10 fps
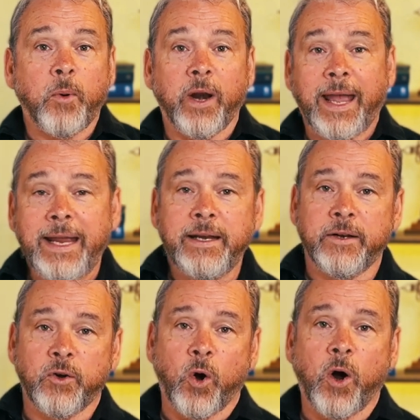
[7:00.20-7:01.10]
hate in
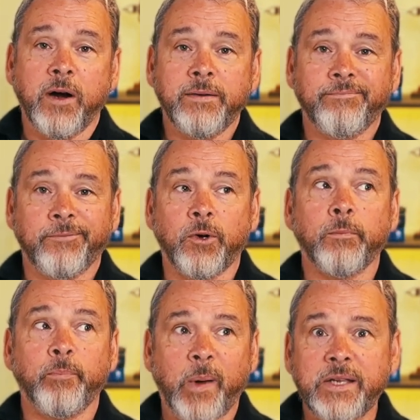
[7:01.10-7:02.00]
your heart, you're
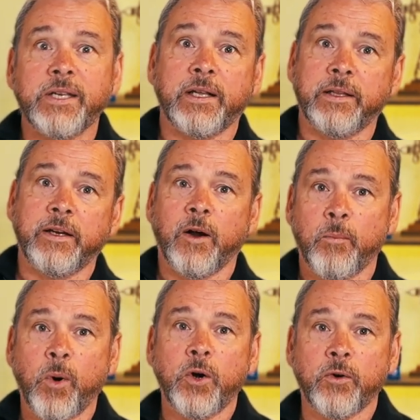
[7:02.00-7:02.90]
basically a
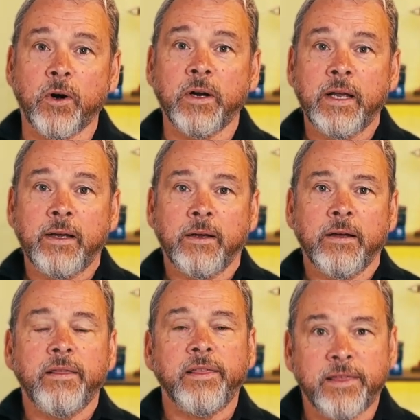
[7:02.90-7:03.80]
murderer.
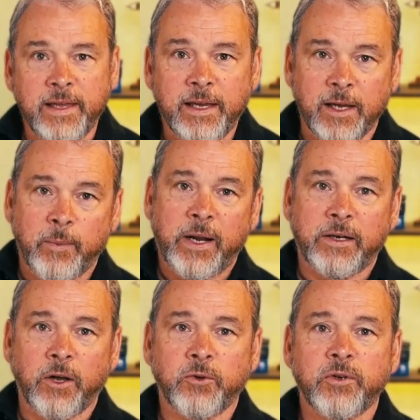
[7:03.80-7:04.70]
Thinking about
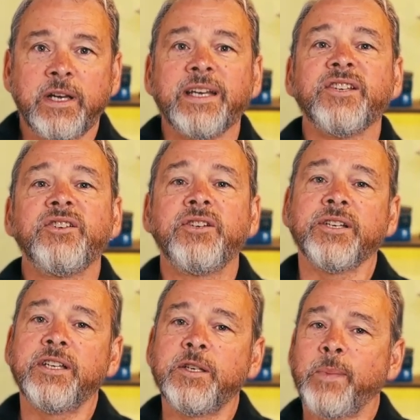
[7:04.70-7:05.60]
adultery is
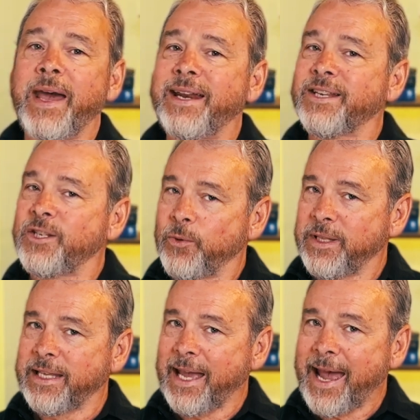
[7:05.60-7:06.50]
just as bad as doing
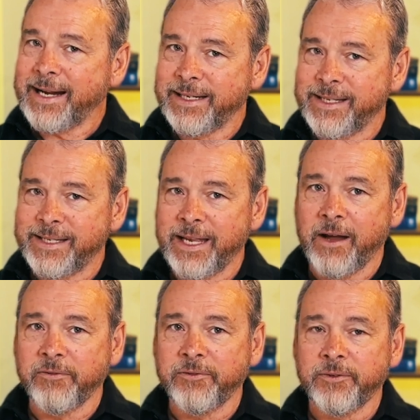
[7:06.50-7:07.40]
the act
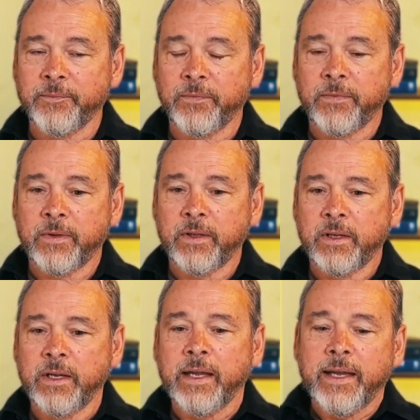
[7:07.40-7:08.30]
itself.
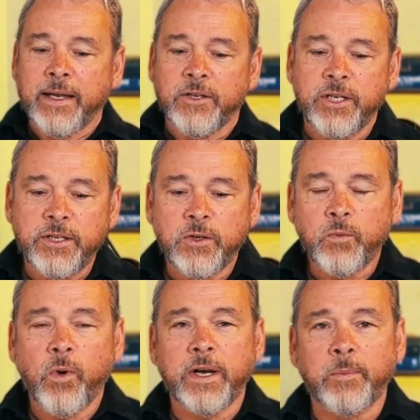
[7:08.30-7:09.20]
Jesus
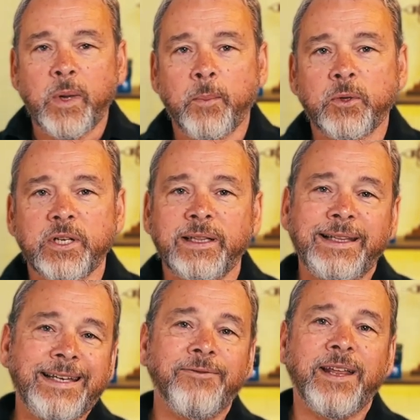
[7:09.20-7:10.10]
wanted people to
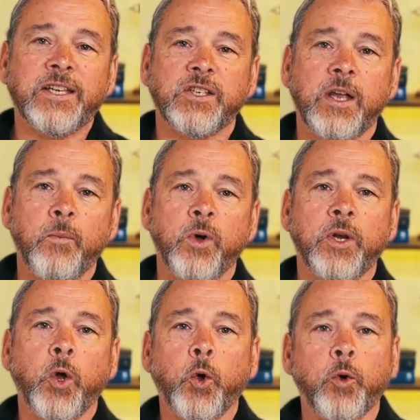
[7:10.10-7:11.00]
live like someone
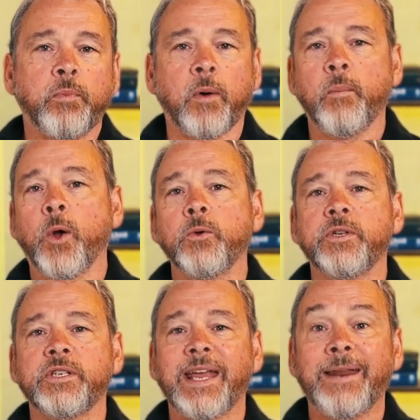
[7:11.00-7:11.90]
who
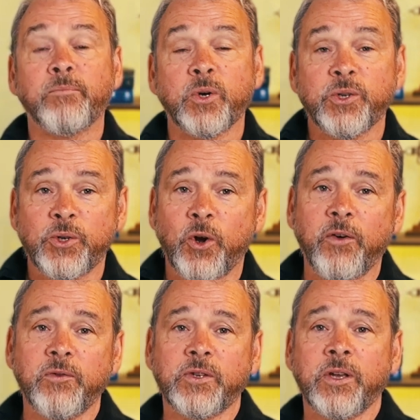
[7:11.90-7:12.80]
promotes and
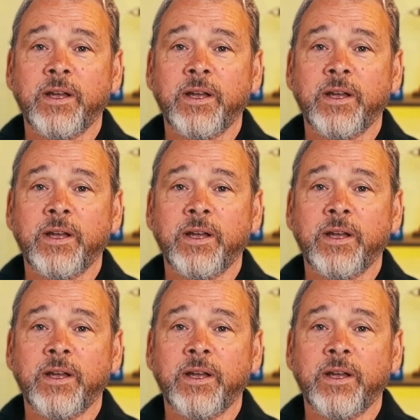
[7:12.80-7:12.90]
preserves